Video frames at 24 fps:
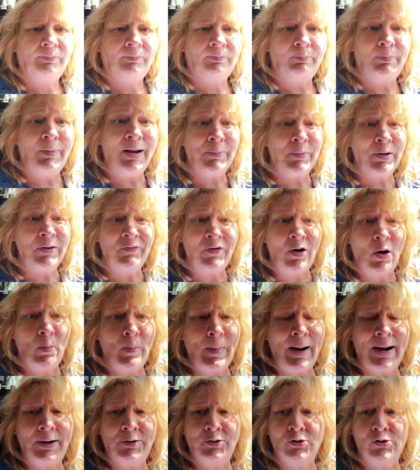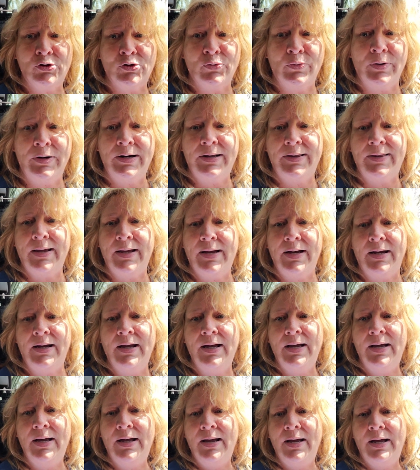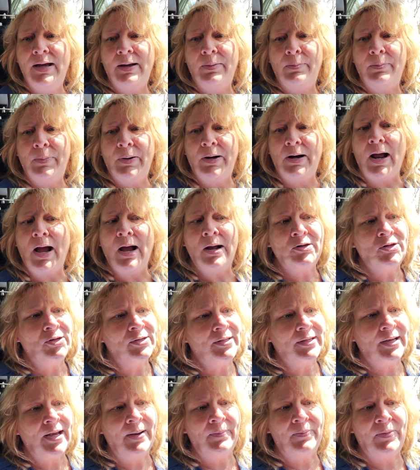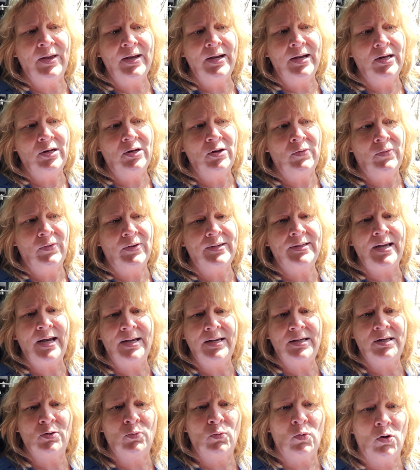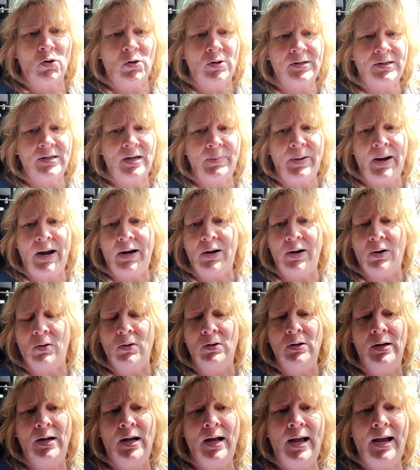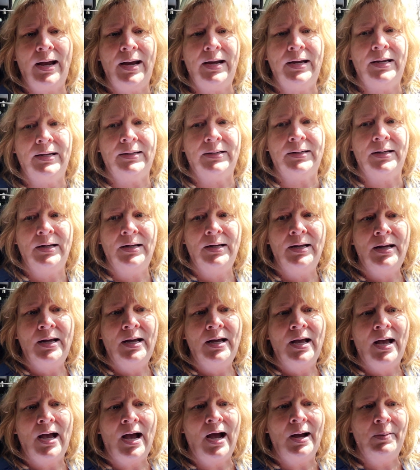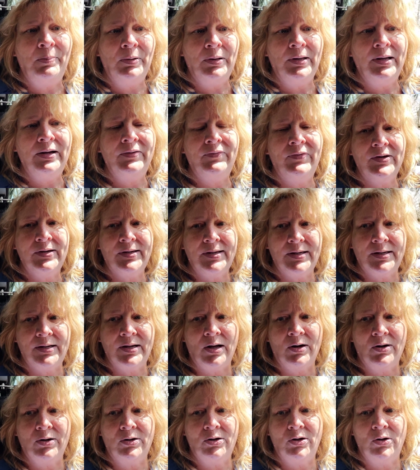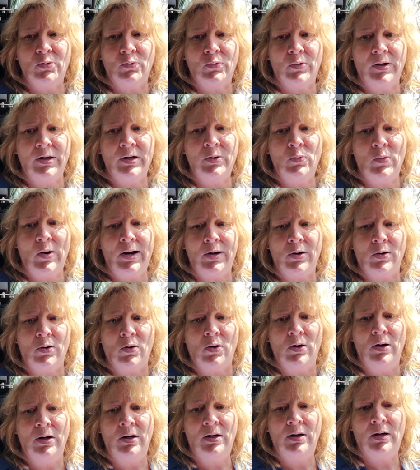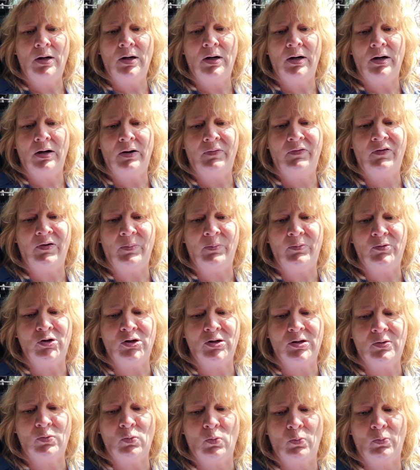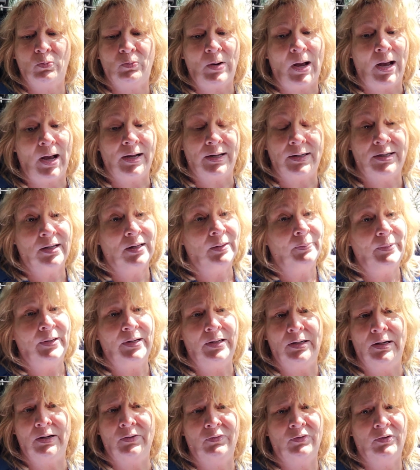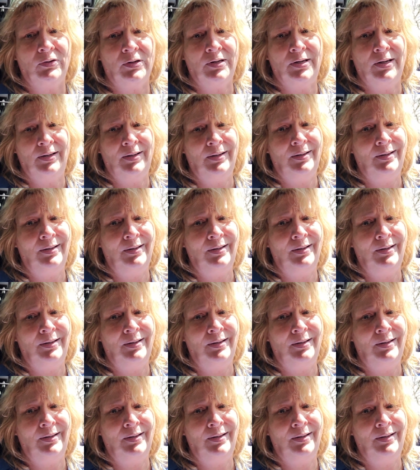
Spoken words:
memory foam mattress or anything, but I just kept thinking, this has to work somehow, and I believe this is going to do really well. I can tell a big difference